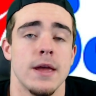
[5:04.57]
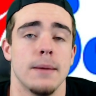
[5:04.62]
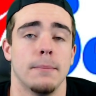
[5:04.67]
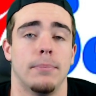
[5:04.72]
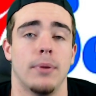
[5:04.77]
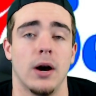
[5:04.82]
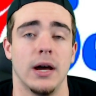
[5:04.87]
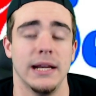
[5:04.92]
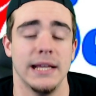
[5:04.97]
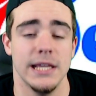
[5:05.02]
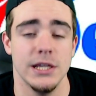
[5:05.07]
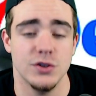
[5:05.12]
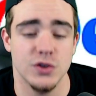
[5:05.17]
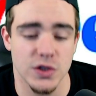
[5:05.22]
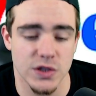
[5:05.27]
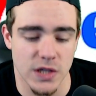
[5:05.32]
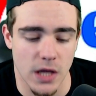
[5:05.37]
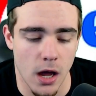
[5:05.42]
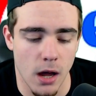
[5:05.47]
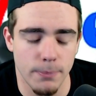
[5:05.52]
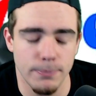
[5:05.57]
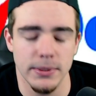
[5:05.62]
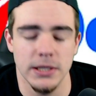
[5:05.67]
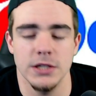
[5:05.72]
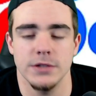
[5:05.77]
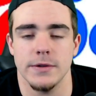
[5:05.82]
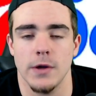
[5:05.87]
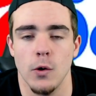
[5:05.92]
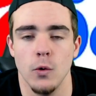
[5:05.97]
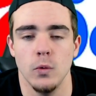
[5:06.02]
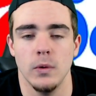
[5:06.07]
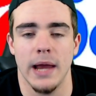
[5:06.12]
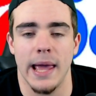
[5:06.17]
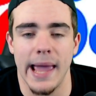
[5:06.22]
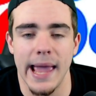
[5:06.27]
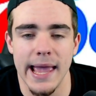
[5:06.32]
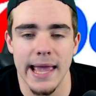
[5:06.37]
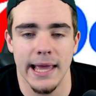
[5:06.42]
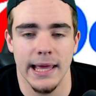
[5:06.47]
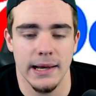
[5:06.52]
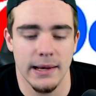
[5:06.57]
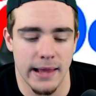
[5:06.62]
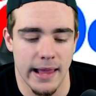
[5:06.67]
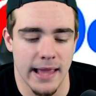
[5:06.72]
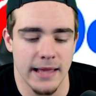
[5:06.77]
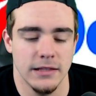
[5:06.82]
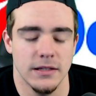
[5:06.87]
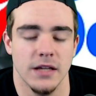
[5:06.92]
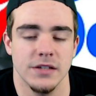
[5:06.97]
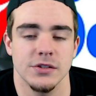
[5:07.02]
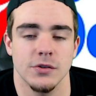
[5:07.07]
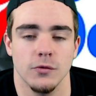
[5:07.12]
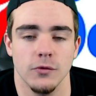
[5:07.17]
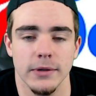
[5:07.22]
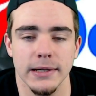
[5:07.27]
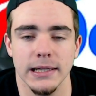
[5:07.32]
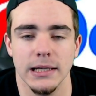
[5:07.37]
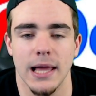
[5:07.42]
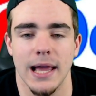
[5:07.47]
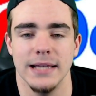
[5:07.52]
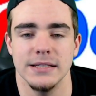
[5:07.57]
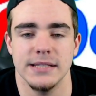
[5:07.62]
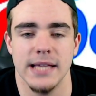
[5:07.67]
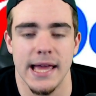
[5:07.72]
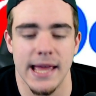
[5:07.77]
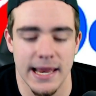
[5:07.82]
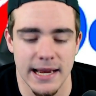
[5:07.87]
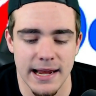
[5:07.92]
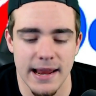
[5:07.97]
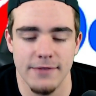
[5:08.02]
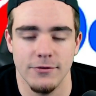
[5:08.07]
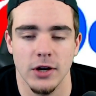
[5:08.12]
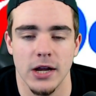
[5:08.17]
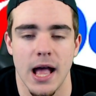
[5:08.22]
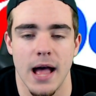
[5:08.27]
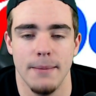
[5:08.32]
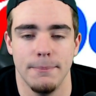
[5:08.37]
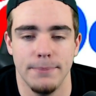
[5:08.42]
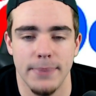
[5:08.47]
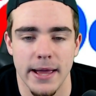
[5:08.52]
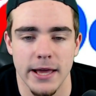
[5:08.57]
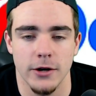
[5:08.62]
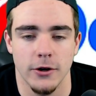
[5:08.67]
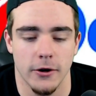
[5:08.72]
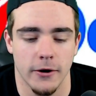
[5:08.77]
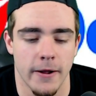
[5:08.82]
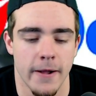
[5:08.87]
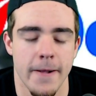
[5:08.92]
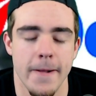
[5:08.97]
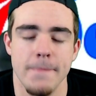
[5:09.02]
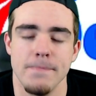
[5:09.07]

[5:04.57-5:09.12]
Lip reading: but he's just up in his own head and doesn't realize that and never got better.